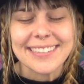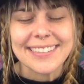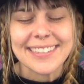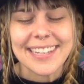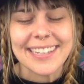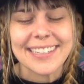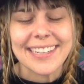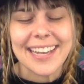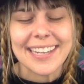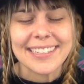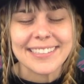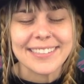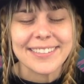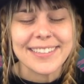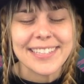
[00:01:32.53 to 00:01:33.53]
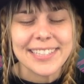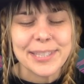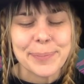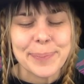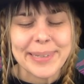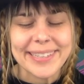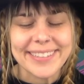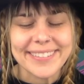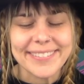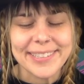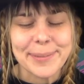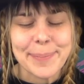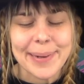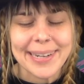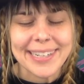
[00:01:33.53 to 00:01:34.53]
Let it enter the speed of
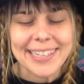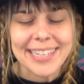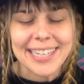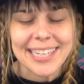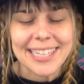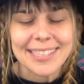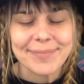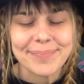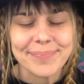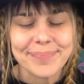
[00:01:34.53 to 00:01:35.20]
your body.